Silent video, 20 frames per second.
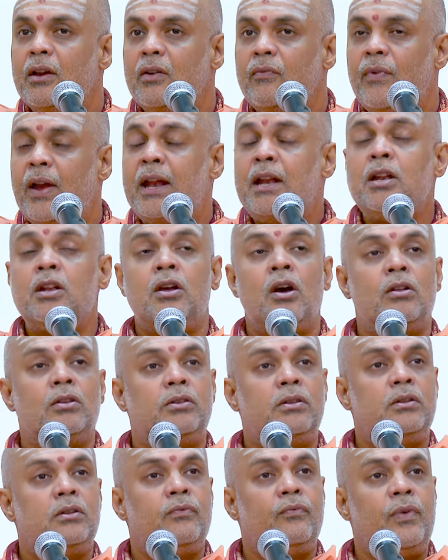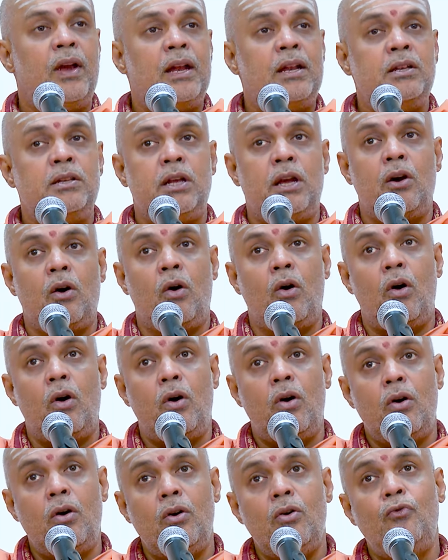when they
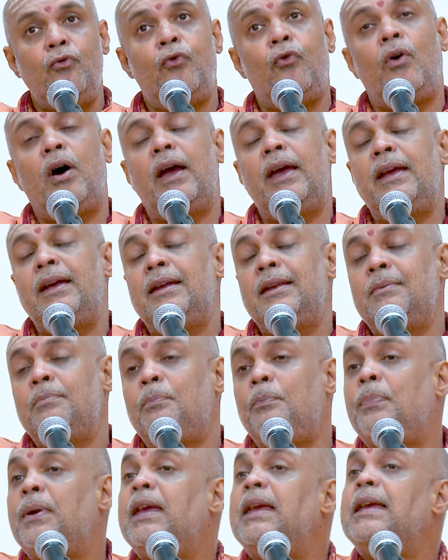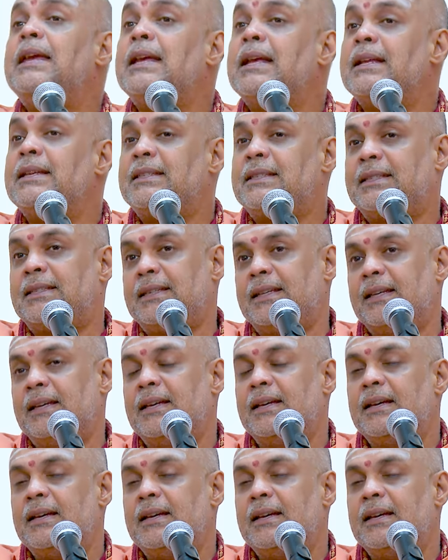all find peace,